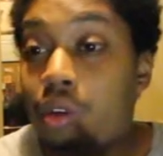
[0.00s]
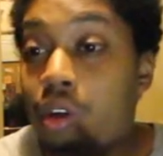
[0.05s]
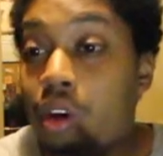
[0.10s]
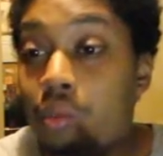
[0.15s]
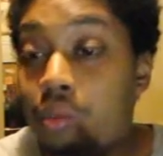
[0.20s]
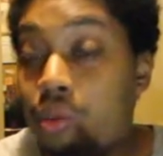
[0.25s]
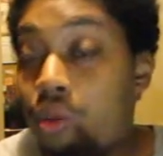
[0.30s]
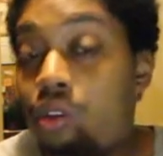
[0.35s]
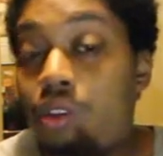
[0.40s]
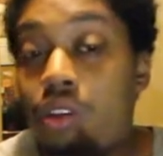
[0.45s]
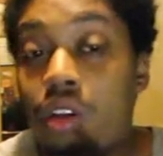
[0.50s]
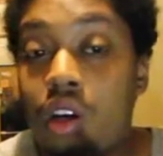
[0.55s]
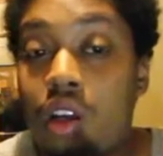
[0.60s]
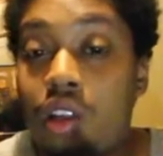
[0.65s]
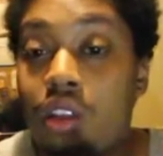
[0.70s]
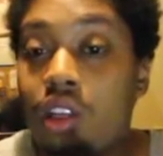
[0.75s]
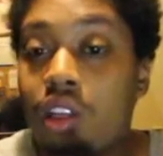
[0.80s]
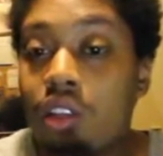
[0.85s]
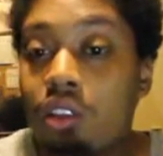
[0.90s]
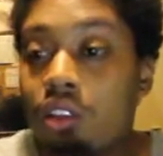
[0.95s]
computer
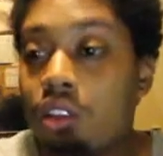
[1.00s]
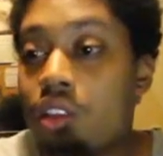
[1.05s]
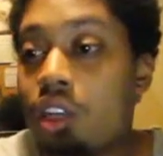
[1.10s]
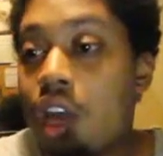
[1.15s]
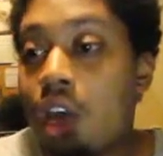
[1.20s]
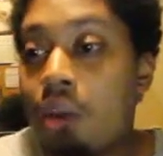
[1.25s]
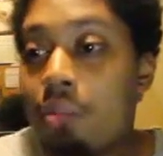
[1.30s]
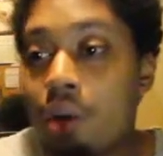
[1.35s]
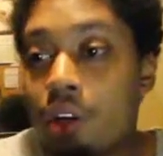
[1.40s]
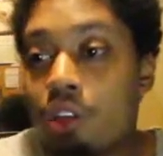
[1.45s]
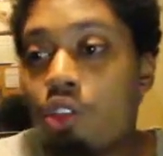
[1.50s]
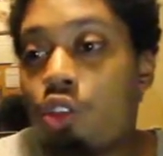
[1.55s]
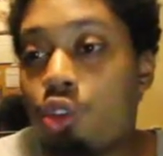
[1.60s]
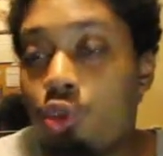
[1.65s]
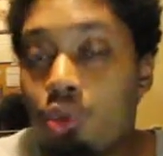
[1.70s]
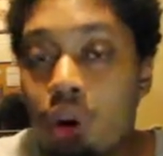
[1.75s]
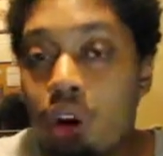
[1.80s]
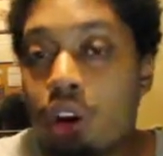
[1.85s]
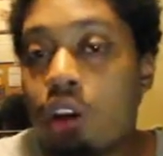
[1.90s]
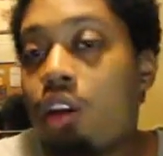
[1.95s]
and then make sure it's
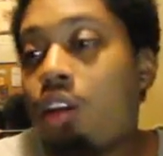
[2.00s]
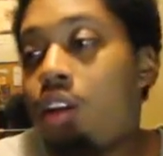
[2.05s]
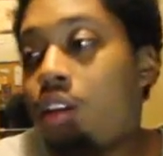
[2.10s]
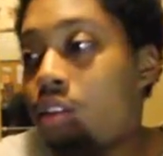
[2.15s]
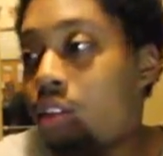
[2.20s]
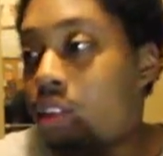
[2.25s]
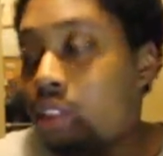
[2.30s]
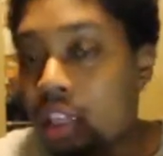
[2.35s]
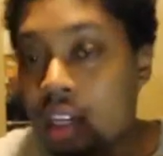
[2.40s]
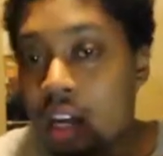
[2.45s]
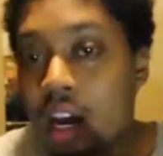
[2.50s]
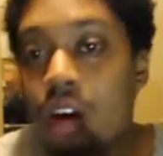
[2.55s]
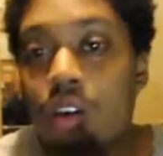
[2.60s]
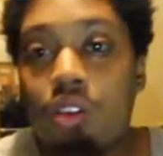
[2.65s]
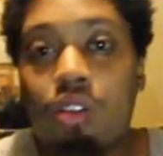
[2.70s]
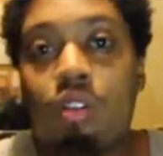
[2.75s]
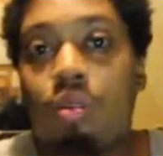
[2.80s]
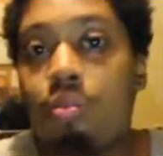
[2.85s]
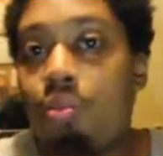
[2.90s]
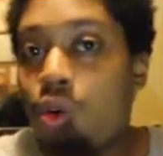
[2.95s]
working and send it
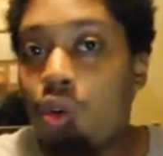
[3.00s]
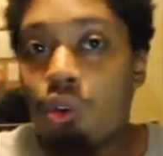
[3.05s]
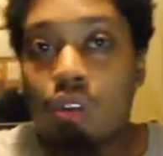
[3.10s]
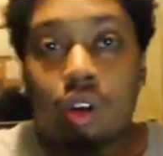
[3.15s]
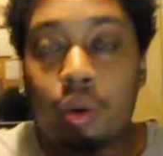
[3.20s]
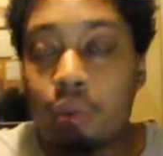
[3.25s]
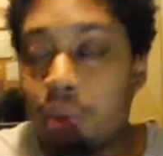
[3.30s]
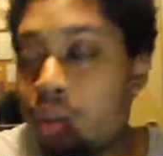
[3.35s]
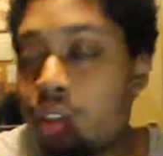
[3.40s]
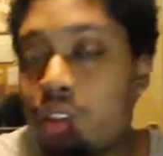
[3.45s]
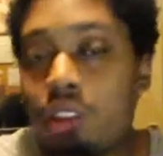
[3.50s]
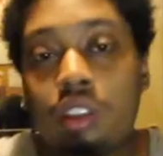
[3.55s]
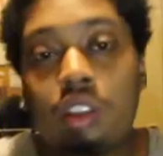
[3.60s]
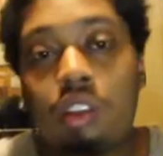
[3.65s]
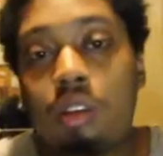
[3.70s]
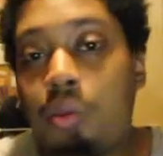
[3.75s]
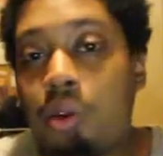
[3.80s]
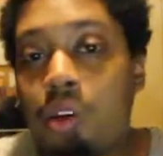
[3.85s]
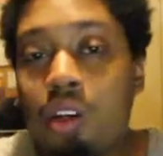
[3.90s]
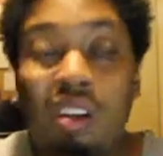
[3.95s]
out to you and put all the operating
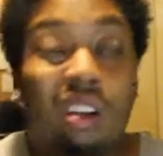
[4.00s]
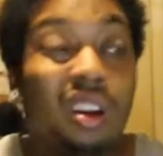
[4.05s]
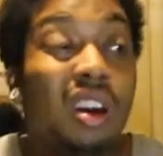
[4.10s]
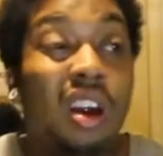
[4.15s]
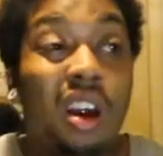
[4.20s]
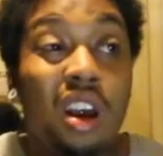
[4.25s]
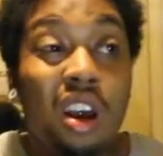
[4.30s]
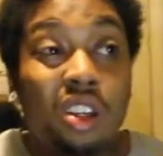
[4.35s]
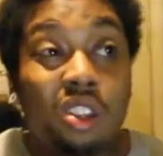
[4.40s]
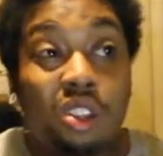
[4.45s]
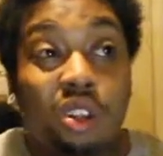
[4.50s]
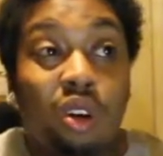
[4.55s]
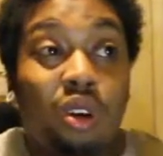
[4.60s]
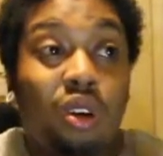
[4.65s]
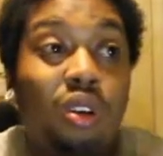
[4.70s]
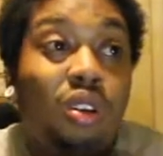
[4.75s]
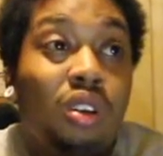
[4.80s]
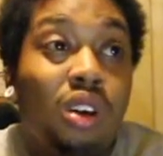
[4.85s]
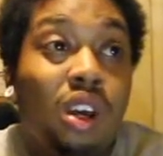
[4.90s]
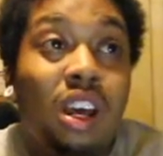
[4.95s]
system on it.
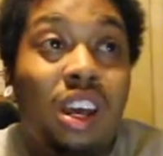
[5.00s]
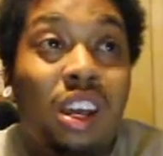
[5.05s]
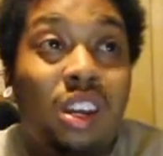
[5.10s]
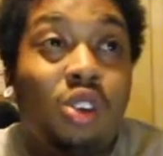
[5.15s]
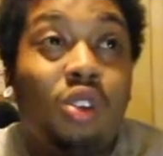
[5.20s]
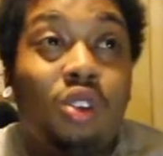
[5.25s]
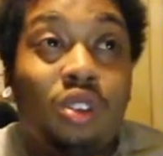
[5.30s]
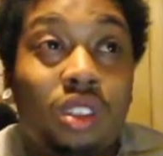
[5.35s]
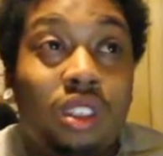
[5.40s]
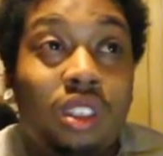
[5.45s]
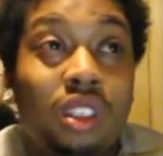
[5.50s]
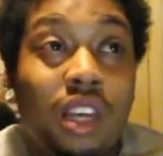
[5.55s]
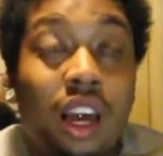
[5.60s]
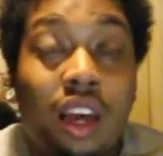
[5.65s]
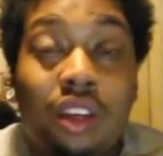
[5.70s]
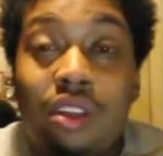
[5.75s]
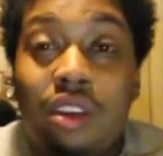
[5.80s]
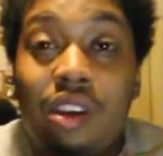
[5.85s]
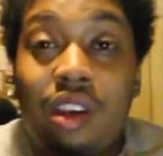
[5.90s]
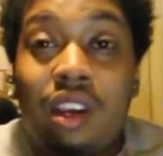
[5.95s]
So, in all honesty, I
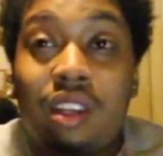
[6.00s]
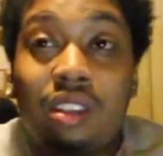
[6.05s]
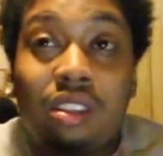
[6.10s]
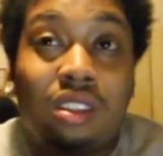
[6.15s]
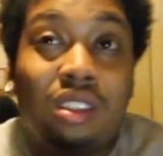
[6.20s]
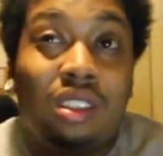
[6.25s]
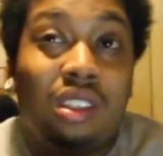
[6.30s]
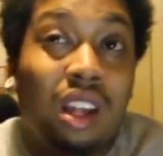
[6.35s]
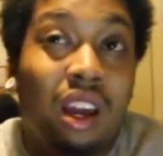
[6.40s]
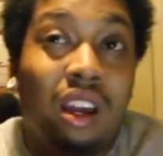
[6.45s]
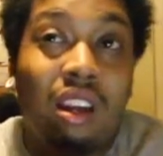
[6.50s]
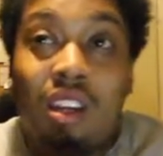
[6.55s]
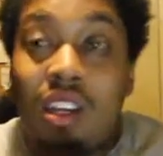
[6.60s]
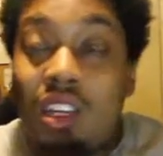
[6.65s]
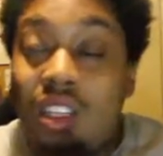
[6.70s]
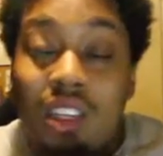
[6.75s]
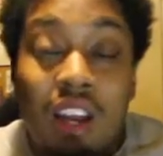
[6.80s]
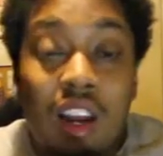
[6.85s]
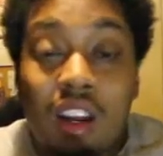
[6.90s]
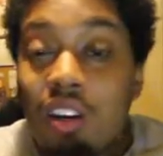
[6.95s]
think it's
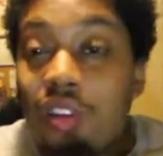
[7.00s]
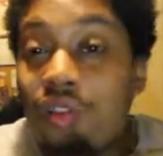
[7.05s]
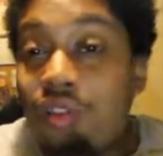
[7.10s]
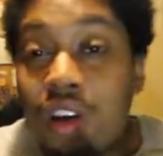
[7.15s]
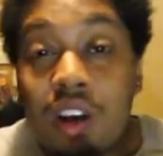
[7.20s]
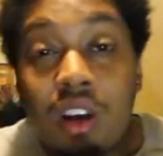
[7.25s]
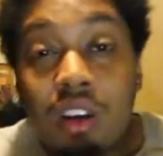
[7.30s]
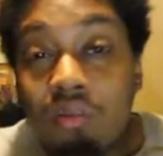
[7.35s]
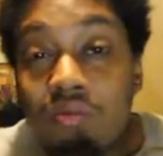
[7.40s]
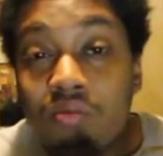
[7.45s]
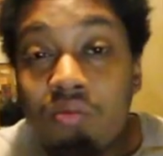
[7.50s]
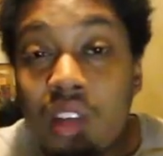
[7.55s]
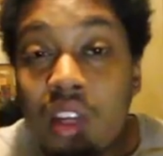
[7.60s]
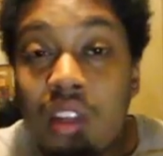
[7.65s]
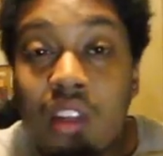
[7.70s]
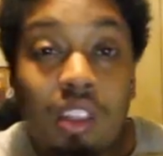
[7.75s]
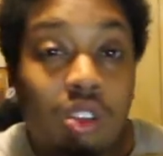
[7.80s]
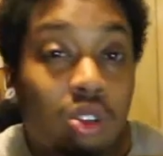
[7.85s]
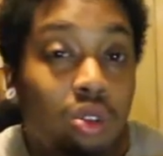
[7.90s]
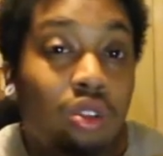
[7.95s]
kind of fair that
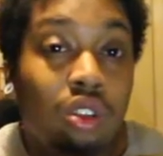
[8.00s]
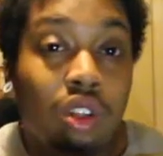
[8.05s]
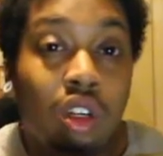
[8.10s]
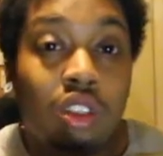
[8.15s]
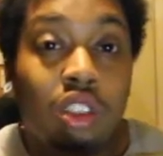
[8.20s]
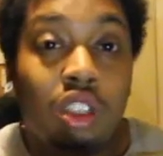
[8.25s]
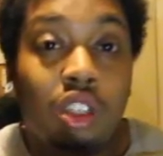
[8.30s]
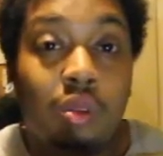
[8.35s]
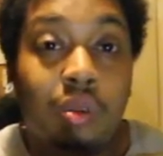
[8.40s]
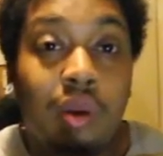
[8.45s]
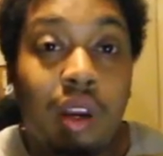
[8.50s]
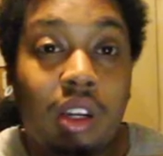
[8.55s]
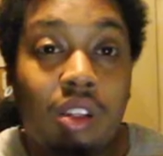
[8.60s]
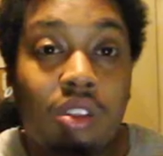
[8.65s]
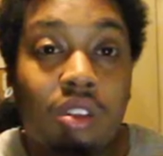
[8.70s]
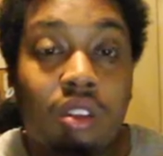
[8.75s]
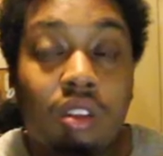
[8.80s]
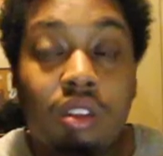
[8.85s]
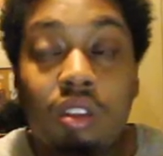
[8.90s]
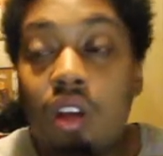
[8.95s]
they do charge a little bit
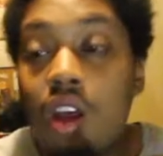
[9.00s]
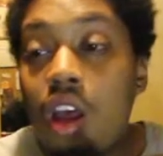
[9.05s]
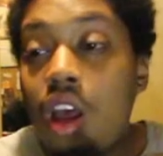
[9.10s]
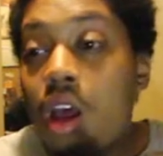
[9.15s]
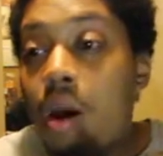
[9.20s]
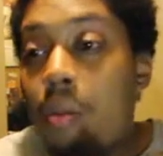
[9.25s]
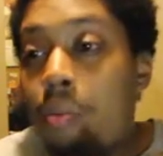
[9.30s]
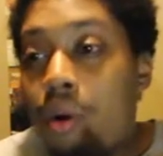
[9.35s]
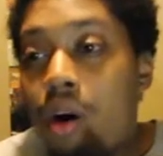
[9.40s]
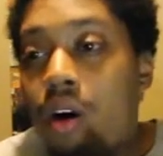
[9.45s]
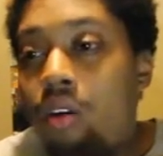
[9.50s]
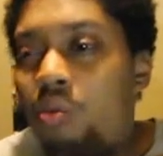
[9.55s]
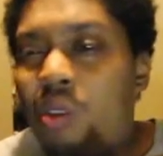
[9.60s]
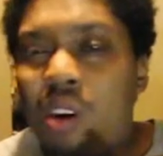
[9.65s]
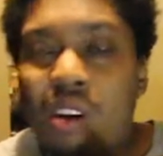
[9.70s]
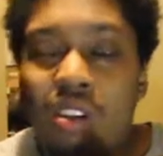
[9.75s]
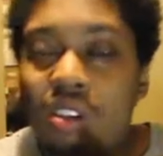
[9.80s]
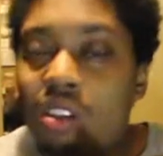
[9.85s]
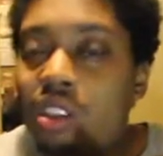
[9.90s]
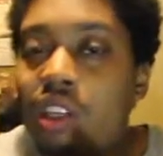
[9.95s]
extra, but
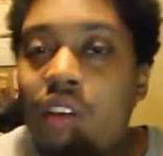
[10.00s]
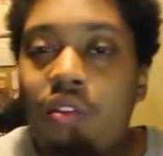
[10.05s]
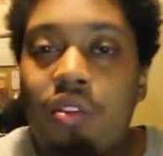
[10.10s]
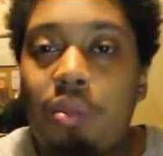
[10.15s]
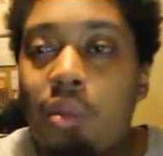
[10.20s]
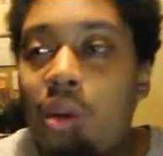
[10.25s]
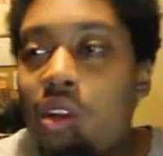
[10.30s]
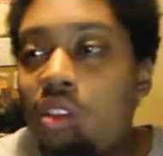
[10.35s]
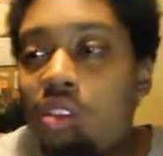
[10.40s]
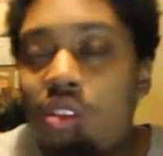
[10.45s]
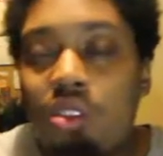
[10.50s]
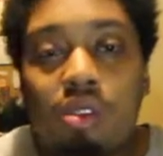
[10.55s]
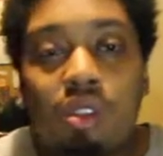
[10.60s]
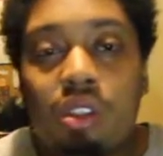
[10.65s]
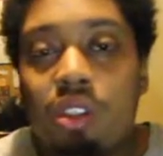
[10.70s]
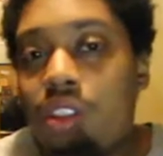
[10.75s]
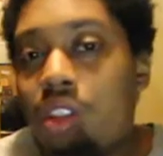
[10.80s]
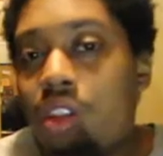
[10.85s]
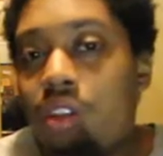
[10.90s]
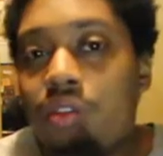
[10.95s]
why not just save the money and just do it
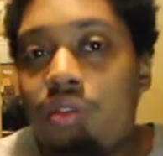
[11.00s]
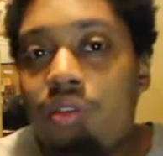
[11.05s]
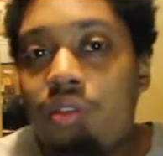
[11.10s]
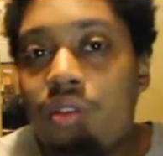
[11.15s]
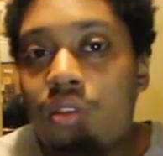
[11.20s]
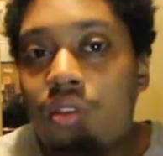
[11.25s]
yourself?